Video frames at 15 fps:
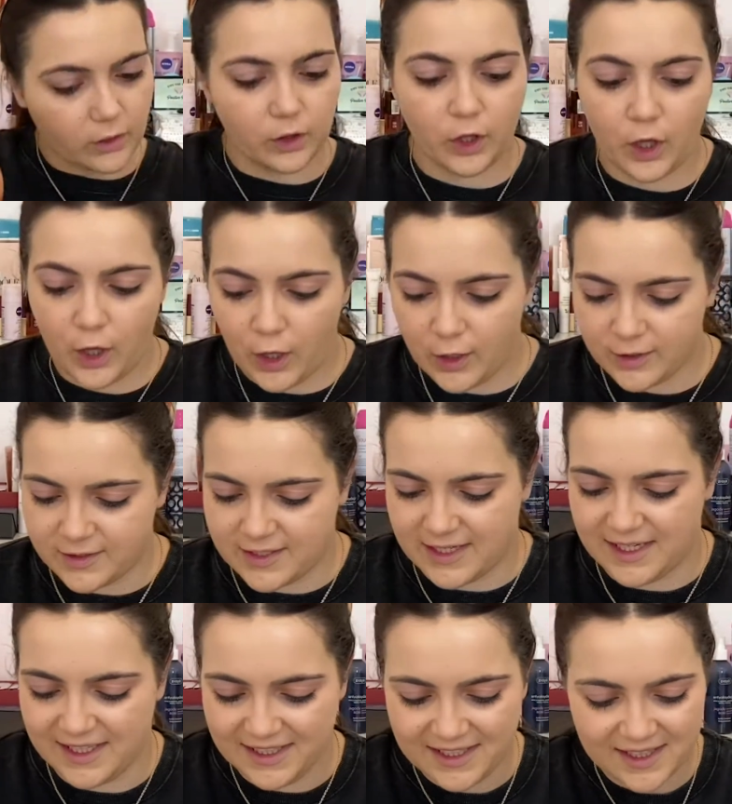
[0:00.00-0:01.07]

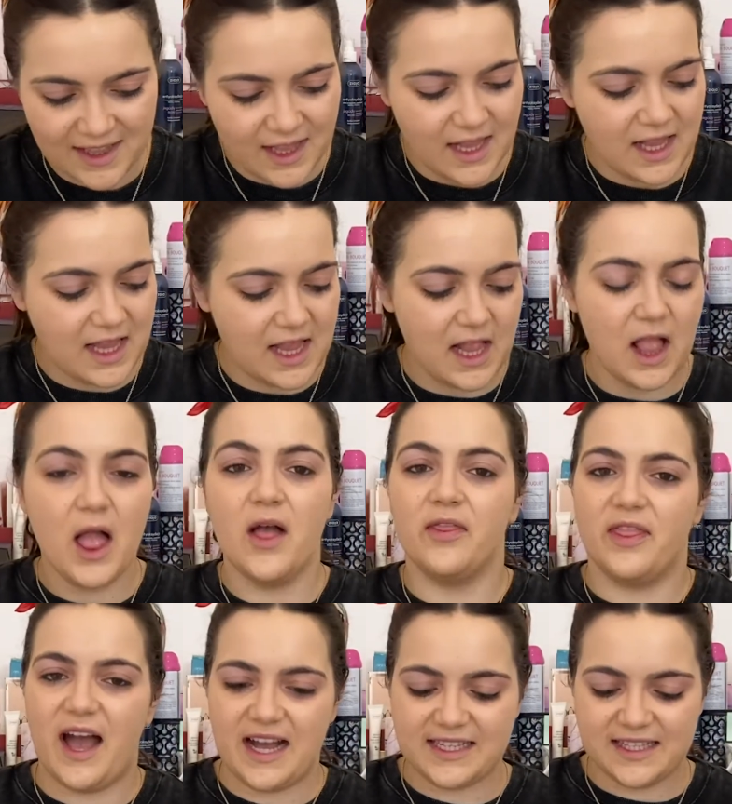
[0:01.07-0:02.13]
Good!
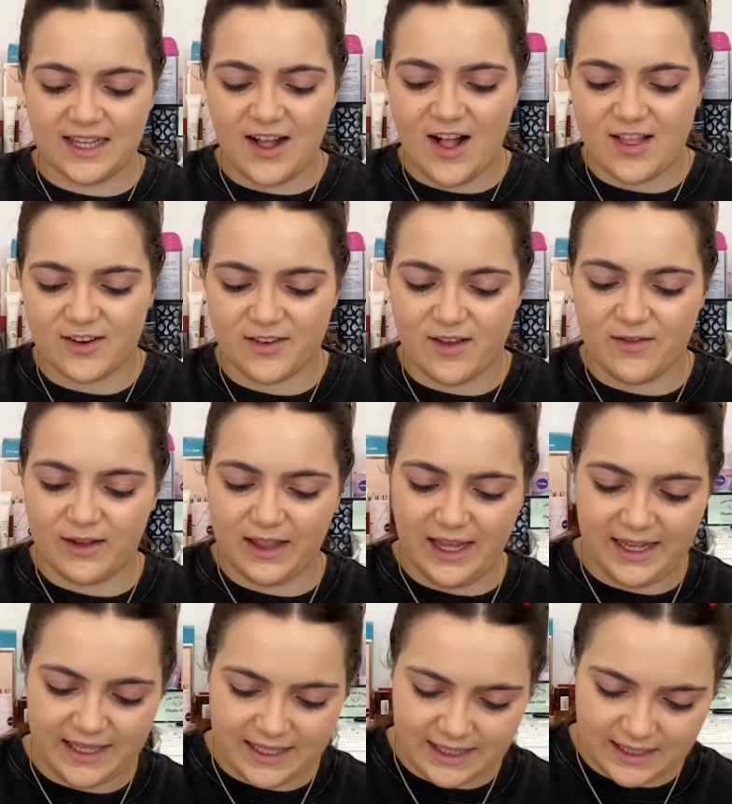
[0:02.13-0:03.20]
That's the color that we
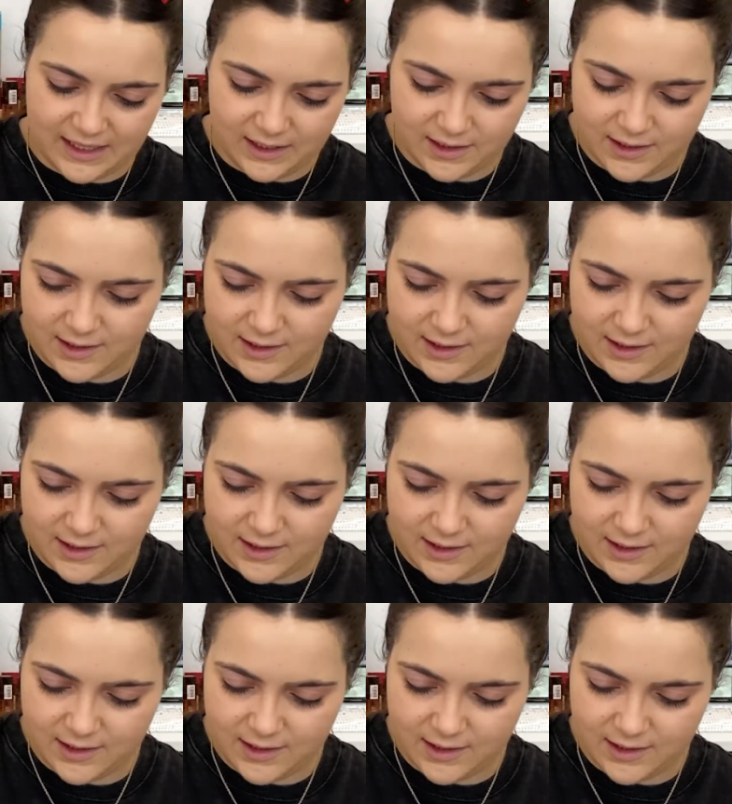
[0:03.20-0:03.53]
like.